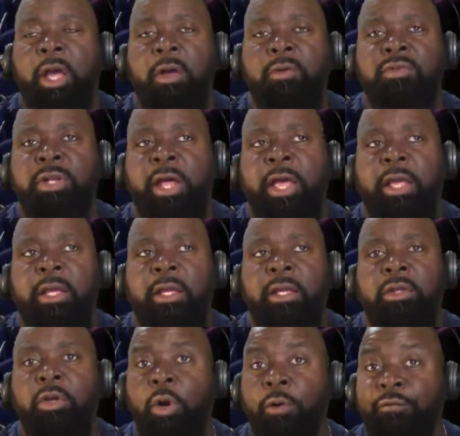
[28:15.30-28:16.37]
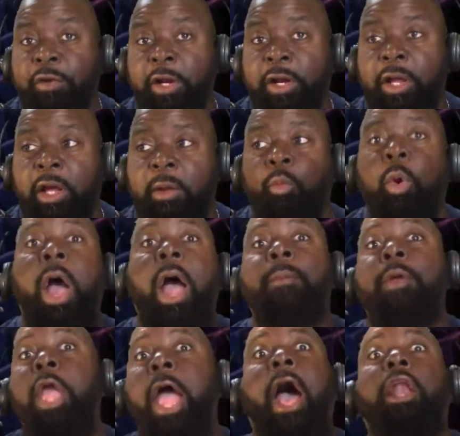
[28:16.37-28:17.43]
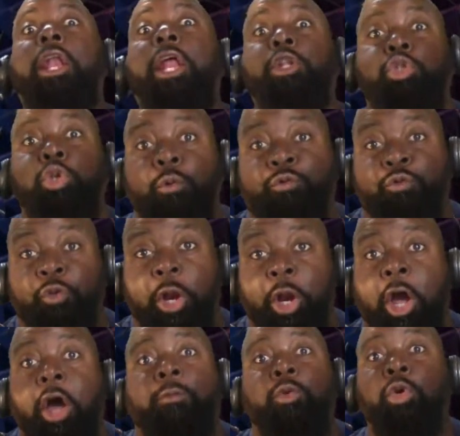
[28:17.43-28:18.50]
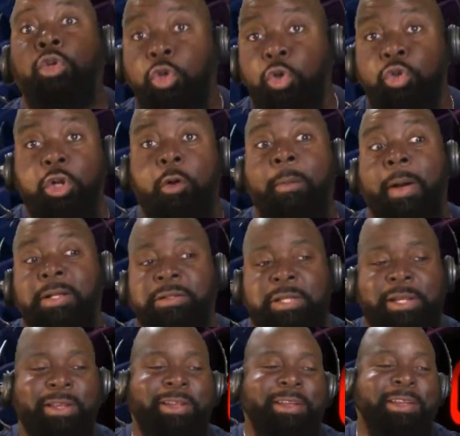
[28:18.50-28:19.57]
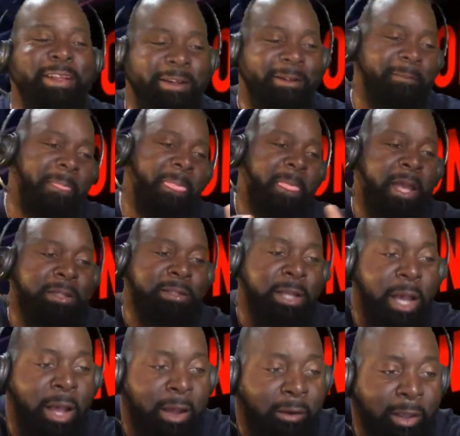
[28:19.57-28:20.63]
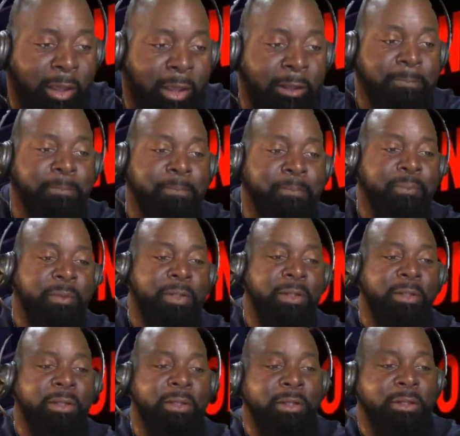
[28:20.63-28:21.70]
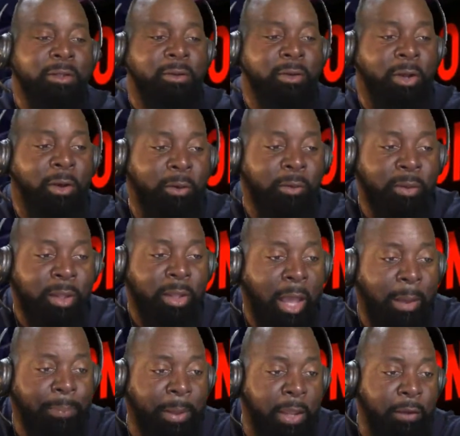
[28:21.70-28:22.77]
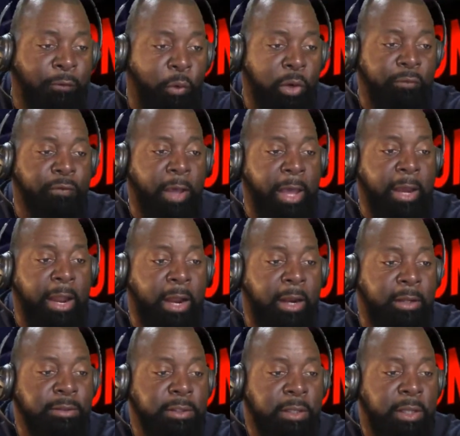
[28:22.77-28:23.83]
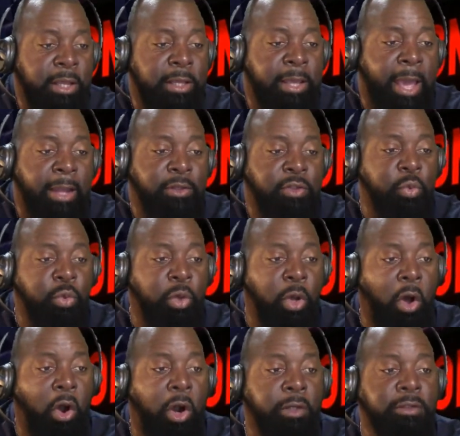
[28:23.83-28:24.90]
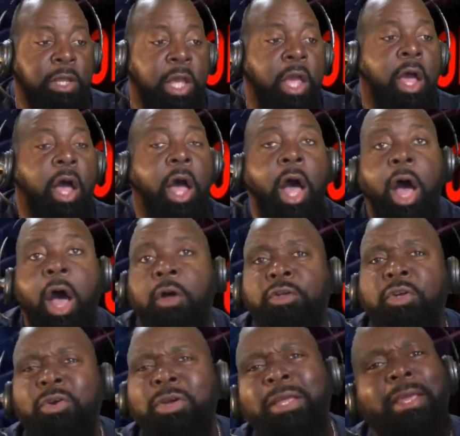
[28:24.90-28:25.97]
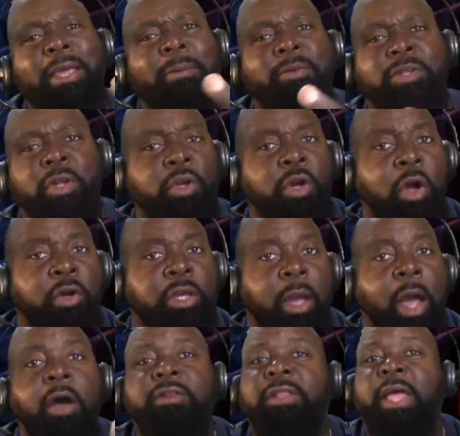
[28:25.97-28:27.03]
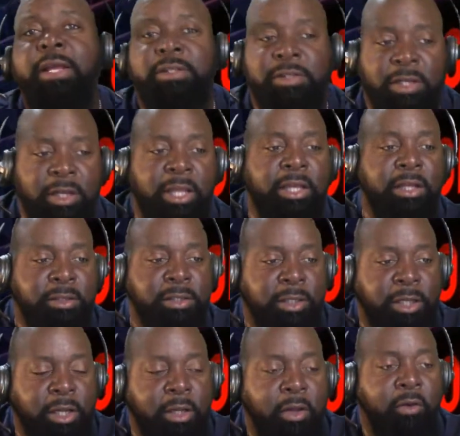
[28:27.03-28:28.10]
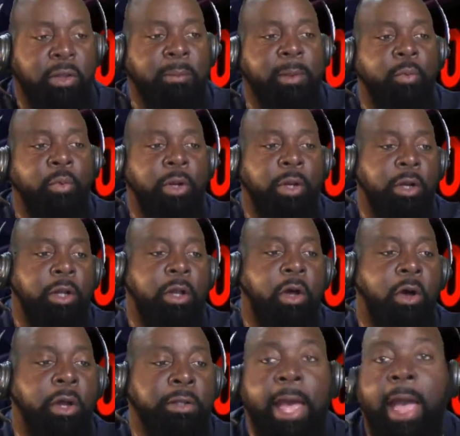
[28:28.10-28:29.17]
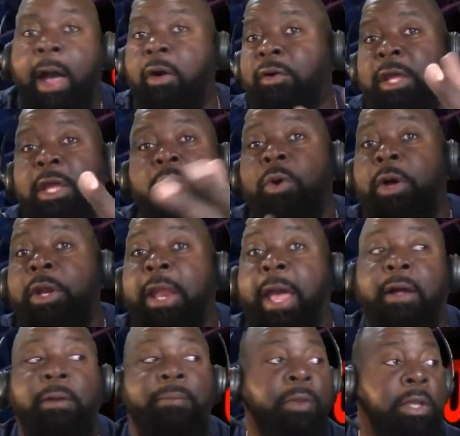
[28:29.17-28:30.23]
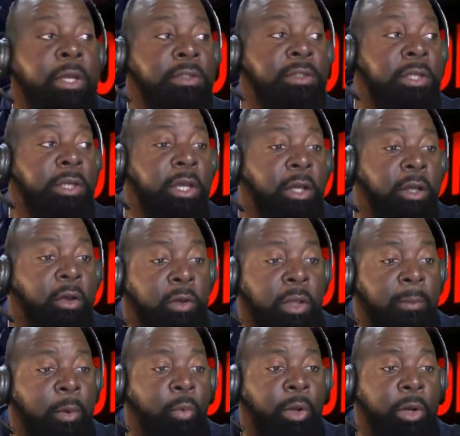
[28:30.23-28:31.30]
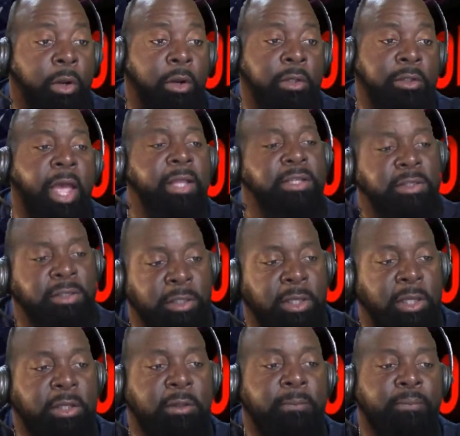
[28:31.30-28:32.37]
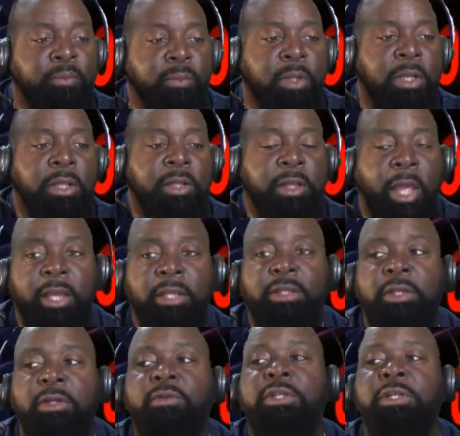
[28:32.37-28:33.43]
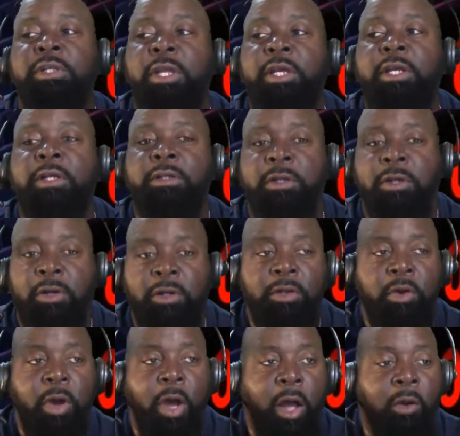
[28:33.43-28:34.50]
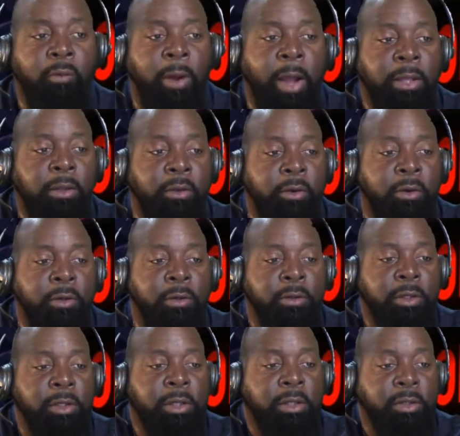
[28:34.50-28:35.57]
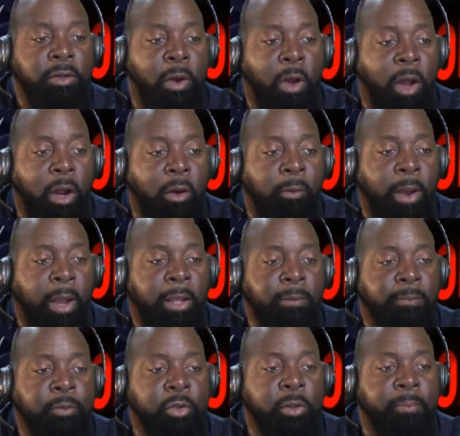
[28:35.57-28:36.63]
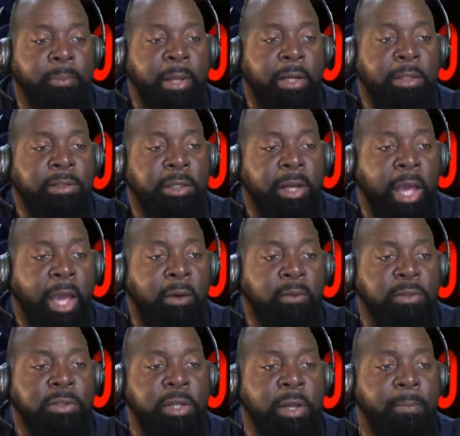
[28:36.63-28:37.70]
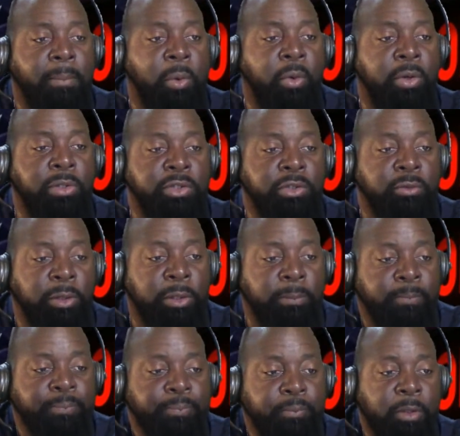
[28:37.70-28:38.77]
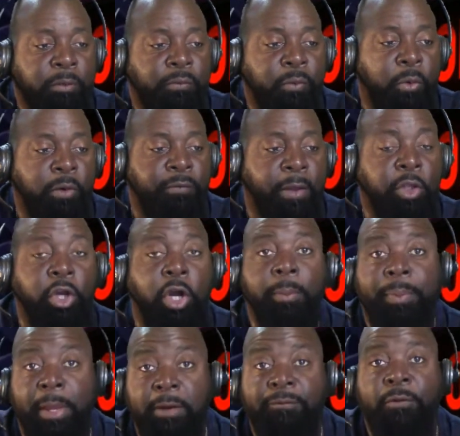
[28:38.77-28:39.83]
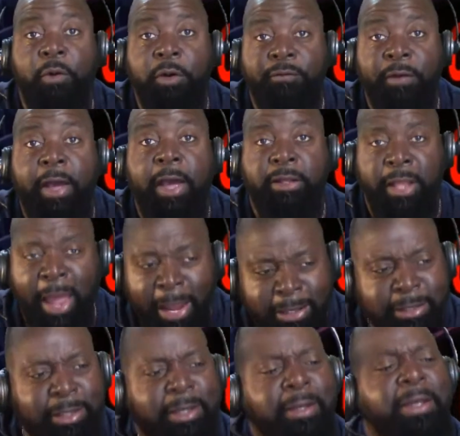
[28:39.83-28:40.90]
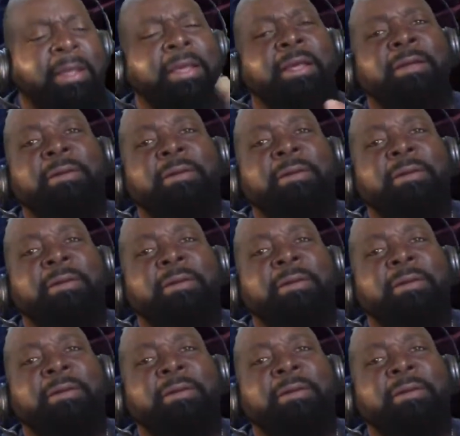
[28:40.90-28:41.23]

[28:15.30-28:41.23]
I was like, "You gonna fill it up?" Well, I mean, I'll let you fill it up. You can use it on my. I said, "Oh, okay." You know, I paid $45 and got 2 cars. Oh, you can give. So you're gonna get. Oh, thanks, Tanika. Tanika gonna give me one of her cars. I don't need one now. Tanika gonna give me one of her. Thank you, Tanika. Thank you, Tanika. Girl, you all right, girl. You all right. You can mail it to 907 Morton Street. 45. You gonna pay the 45? Thank you.